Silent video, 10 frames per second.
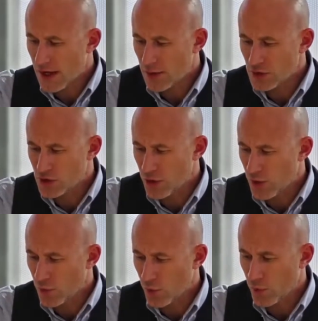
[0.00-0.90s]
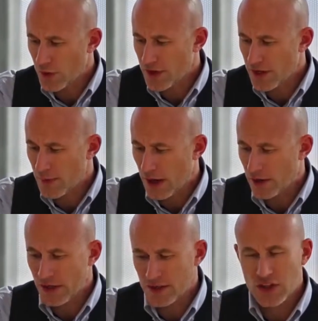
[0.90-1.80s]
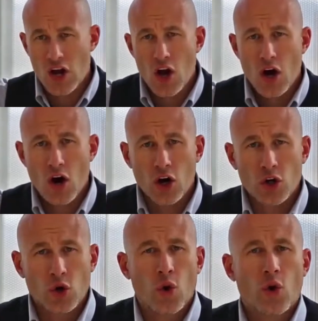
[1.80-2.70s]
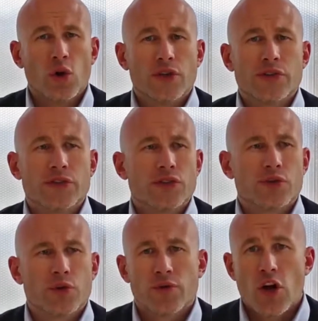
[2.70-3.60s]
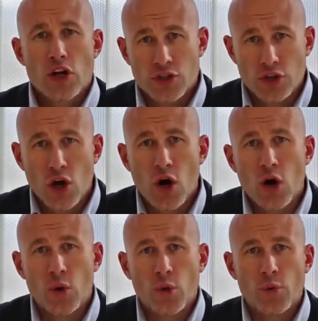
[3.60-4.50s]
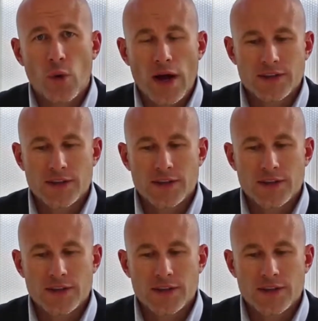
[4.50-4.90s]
So then when we think about it is, our goal is to sort of to code, right?